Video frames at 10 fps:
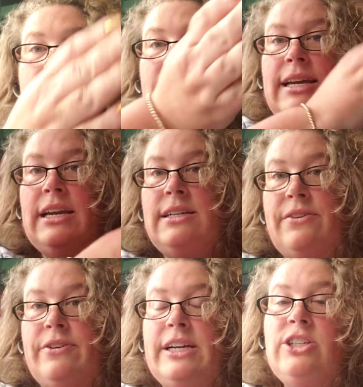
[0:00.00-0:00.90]
to get a
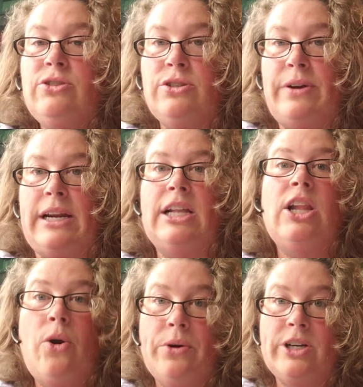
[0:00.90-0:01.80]
different interest rate, a
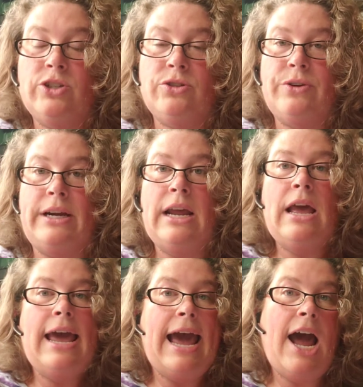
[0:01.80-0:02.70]
lower interest rate.
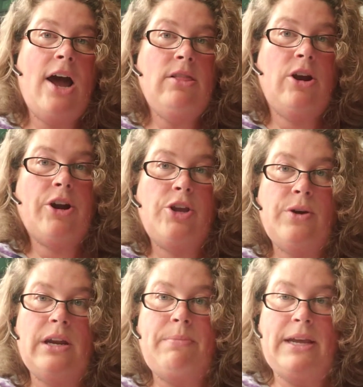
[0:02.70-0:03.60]
How long are you
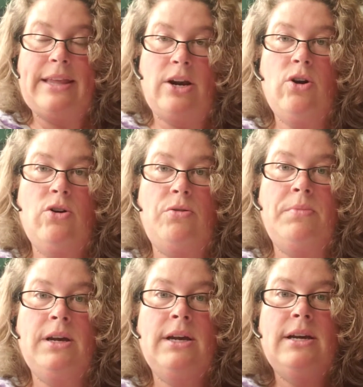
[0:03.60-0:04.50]
going to be in that
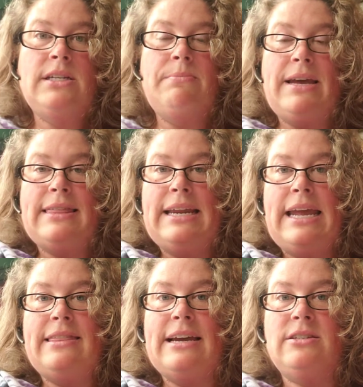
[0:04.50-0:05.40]
home to make that
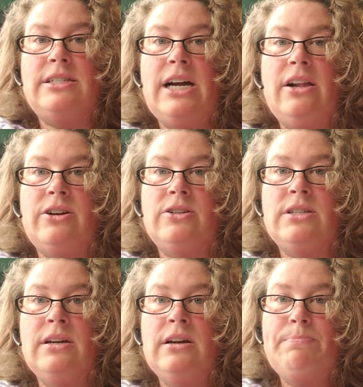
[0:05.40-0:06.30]

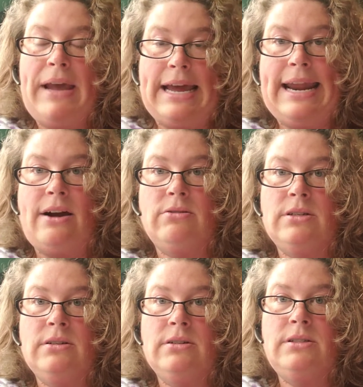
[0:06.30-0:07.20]
$8,000 pan out,
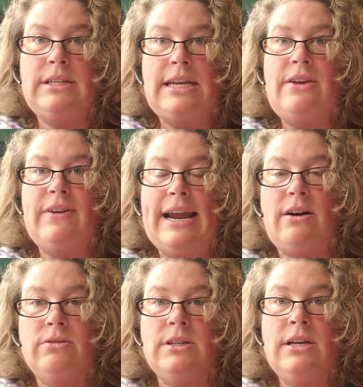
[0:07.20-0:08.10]
to even
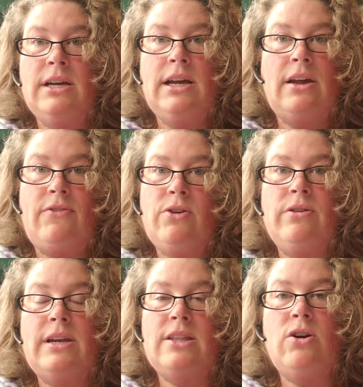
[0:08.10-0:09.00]
out? If you're
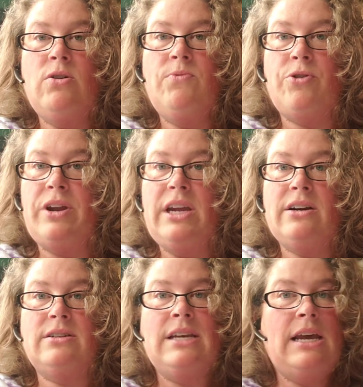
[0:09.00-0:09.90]
only in that home 4
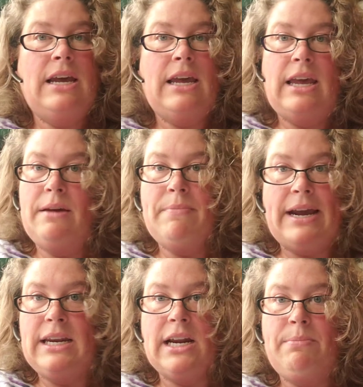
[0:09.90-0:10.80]
years, it
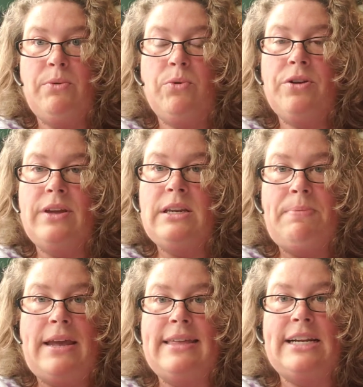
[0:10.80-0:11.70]
might not have been worth it to
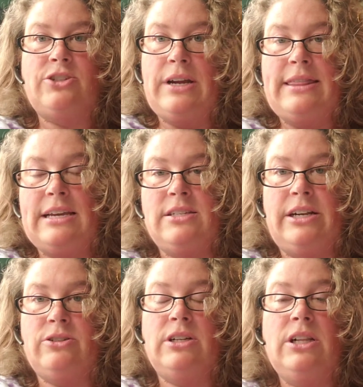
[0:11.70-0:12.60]
pay that extra
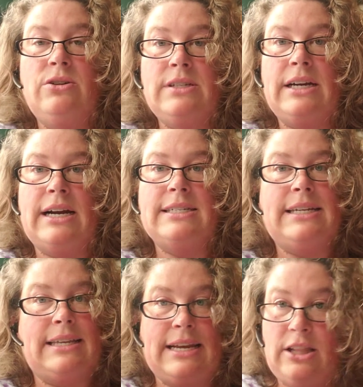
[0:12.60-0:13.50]
$8,000 in closing costs to
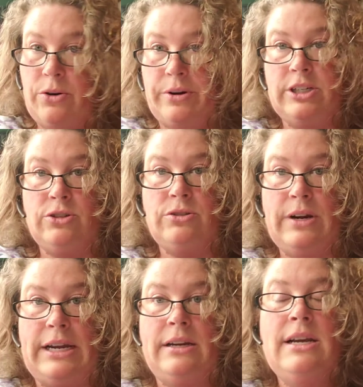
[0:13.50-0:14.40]
get that lower interest
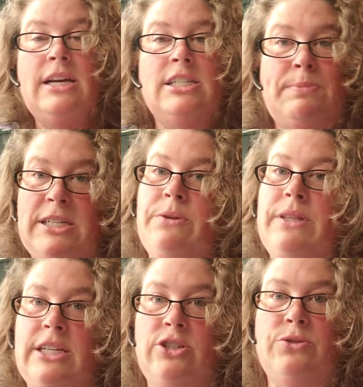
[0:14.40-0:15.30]
rate, especially when
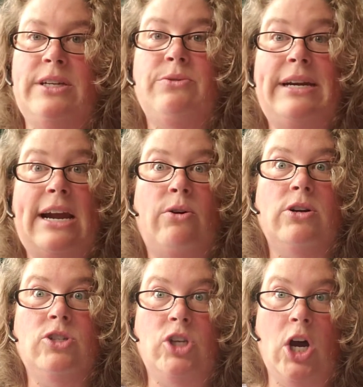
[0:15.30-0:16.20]
the interest rates right now are
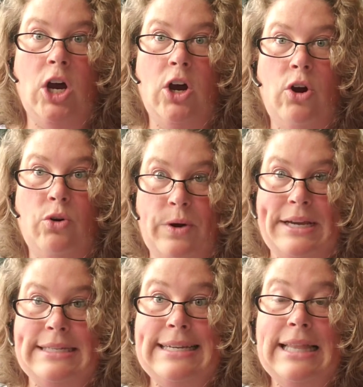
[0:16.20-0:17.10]
so
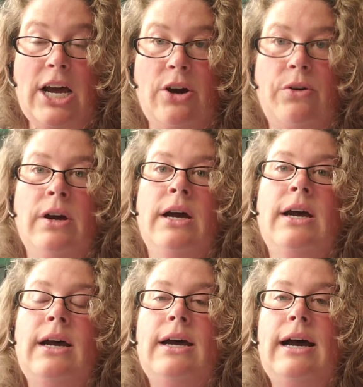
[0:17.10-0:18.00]
crazy low.
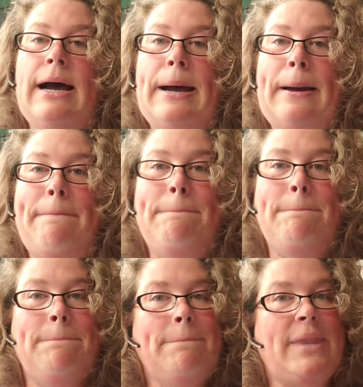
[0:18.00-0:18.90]

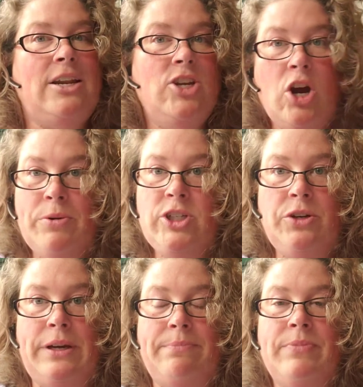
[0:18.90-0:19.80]
Know what you're
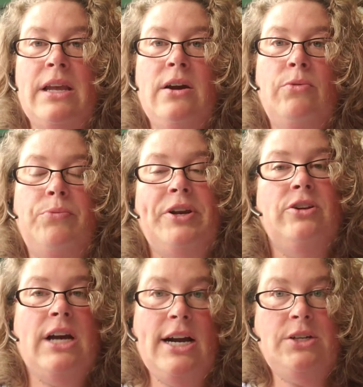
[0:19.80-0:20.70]
doing. When you
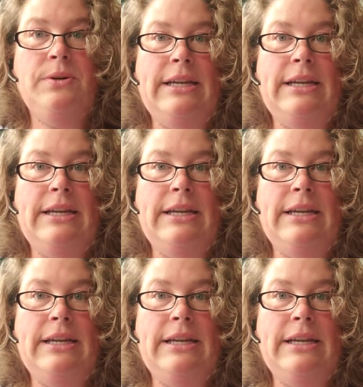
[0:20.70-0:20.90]
talk to a